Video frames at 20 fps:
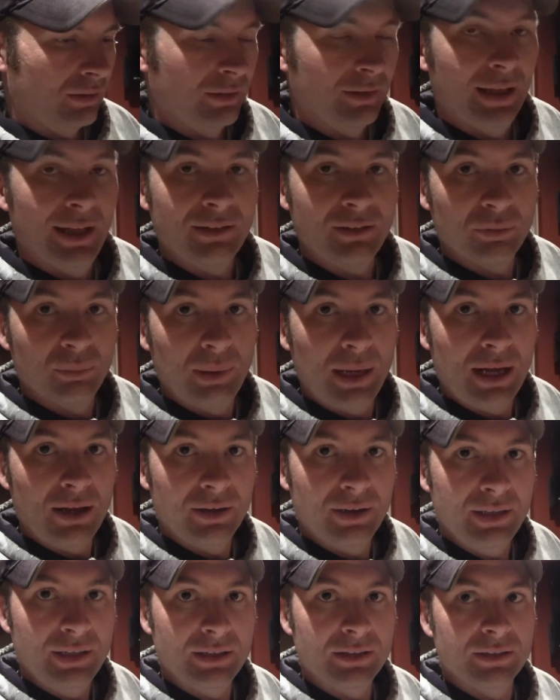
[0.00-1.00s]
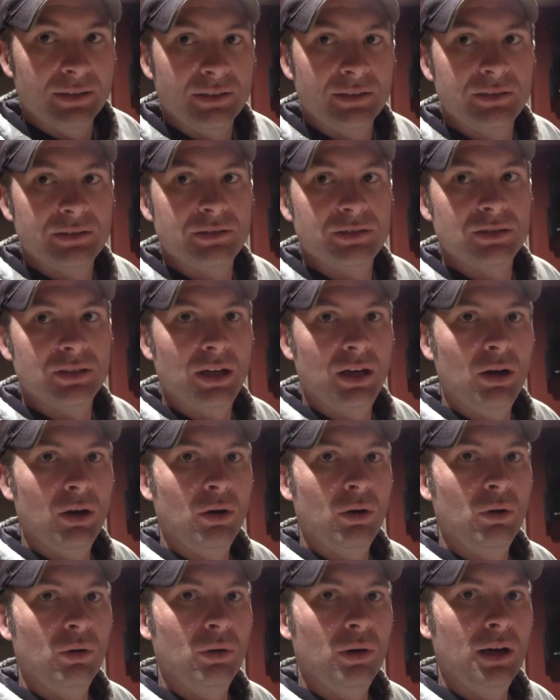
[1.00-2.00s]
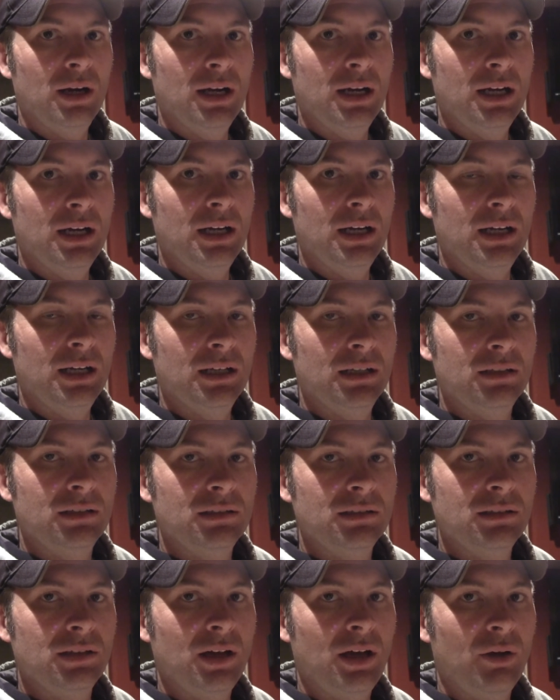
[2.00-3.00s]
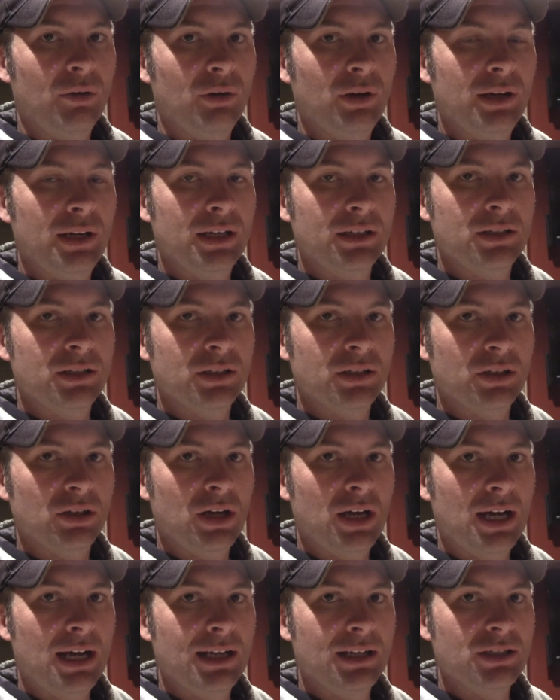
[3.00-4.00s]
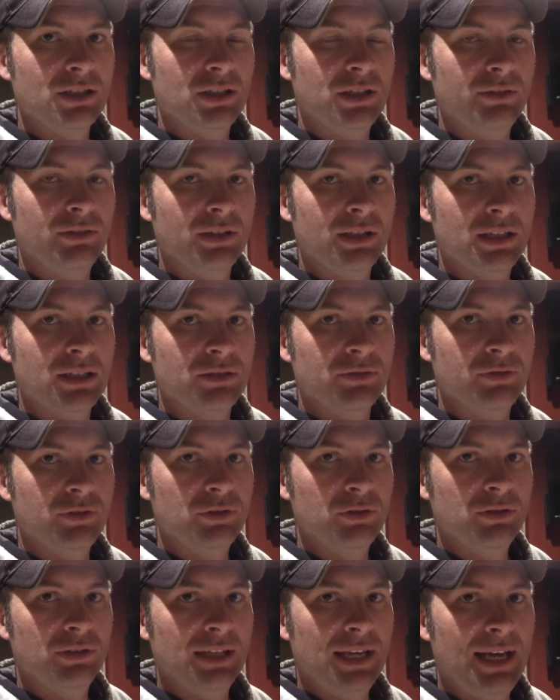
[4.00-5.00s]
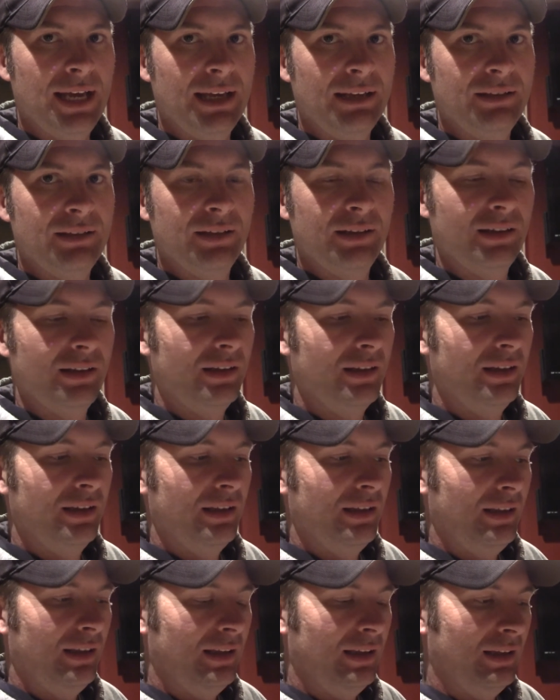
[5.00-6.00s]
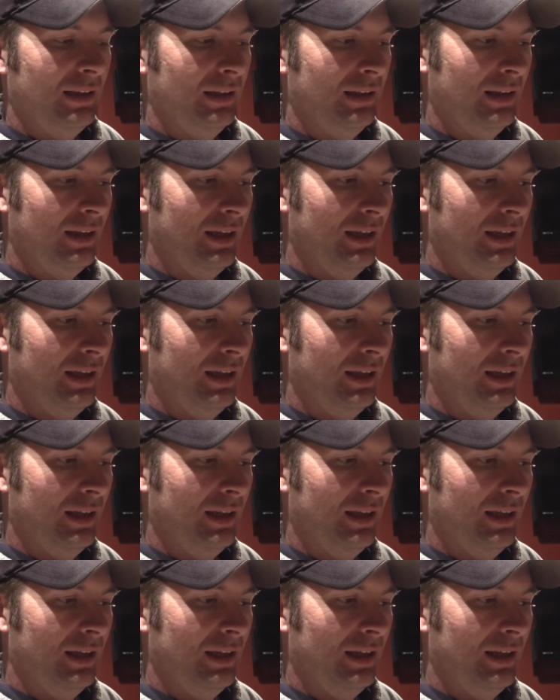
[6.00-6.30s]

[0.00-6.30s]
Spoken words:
that's about it. So I'll run out to the garage, give you guys a view of that, and